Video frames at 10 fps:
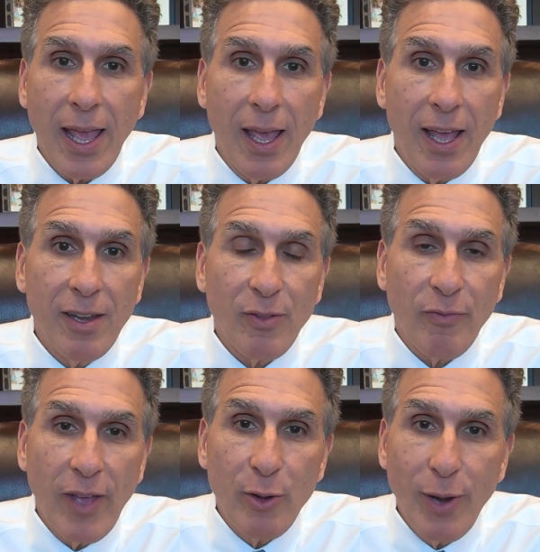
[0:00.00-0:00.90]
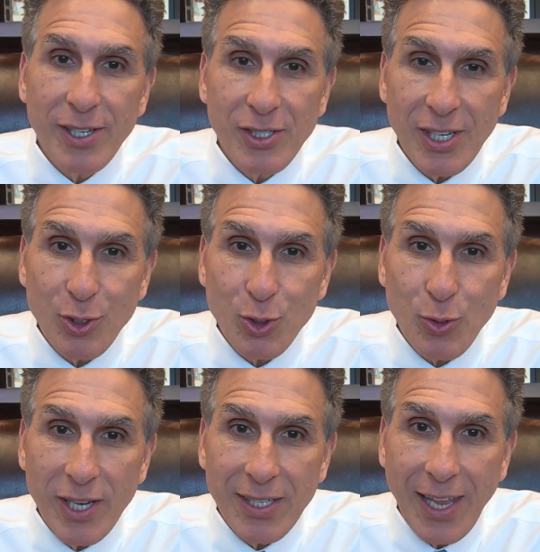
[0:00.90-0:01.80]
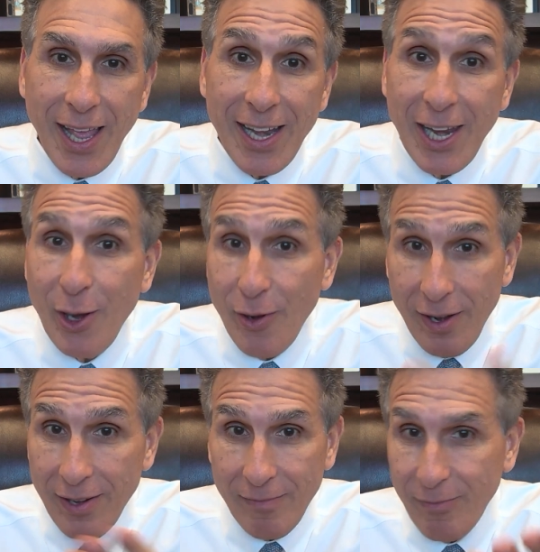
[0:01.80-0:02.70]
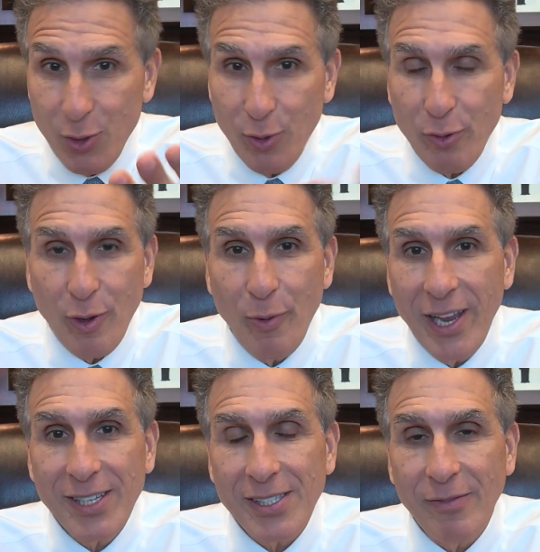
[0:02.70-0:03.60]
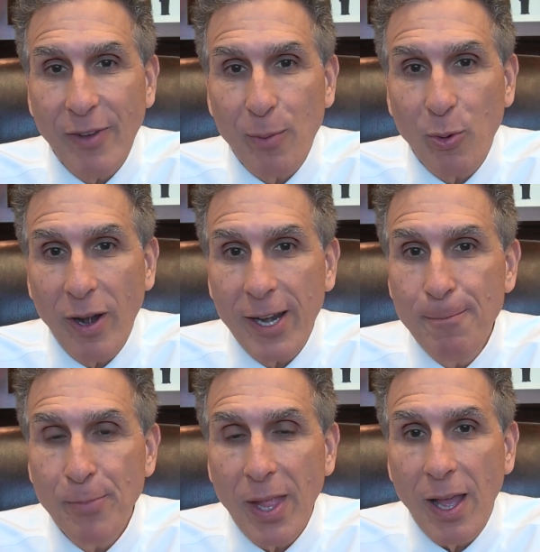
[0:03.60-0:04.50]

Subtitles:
And if the Fed raises interest rates again here in 2 or 3 weeks in February,